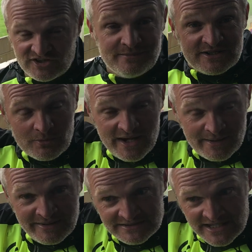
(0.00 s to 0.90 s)
seems that way.
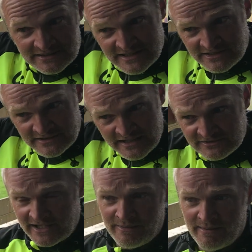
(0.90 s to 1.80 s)
I mean, like like like I
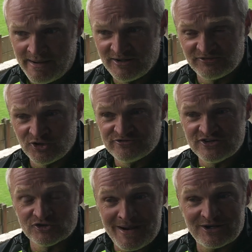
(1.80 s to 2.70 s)
say about, I mean, a few
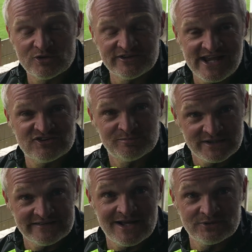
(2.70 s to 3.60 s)
friends of mine over the years have
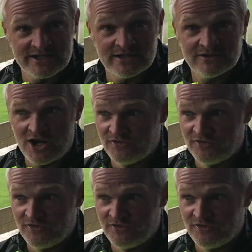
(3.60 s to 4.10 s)
played down here,